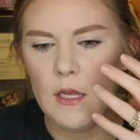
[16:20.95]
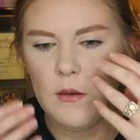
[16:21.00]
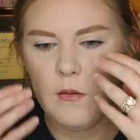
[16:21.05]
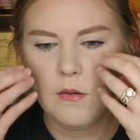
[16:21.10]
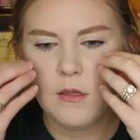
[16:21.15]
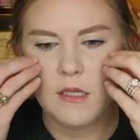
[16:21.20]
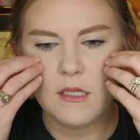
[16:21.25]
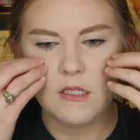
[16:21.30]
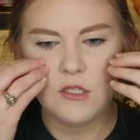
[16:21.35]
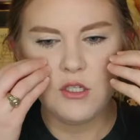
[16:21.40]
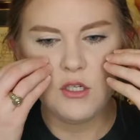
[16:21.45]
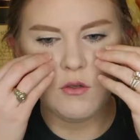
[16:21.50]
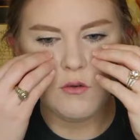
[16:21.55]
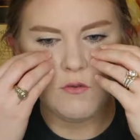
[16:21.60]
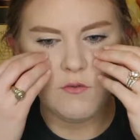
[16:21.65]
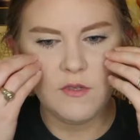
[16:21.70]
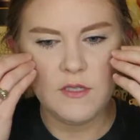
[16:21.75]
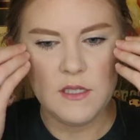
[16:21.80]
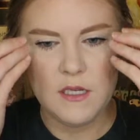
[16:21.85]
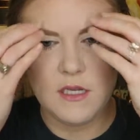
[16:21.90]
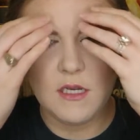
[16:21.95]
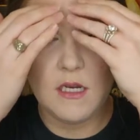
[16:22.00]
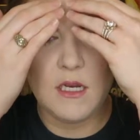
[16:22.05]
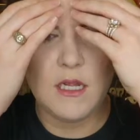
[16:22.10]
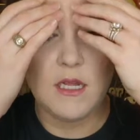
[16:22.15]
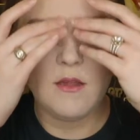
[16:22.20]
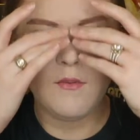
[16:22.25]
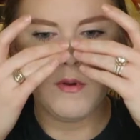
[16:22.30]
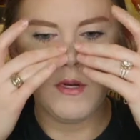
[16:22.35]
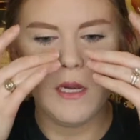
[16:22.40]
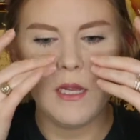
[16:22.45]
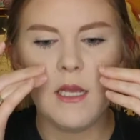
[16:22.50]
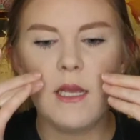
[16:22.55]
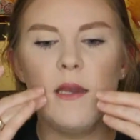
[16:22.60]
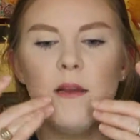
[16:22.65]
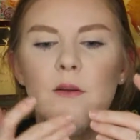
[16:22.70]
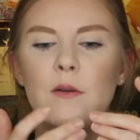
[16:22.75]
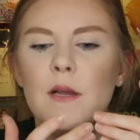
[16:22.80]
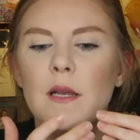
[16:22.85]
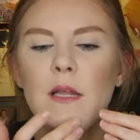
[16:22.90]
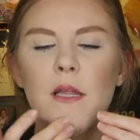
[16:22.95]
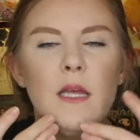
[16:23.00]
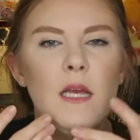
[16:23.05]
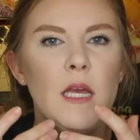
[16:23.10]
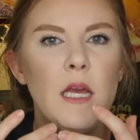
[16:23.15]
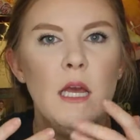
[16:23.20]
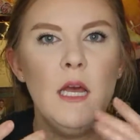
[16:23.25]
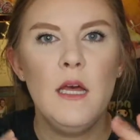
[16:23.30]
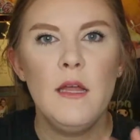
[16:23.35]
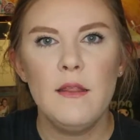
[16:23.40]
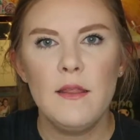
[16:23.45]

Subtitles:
in this general vicinity where I get oily.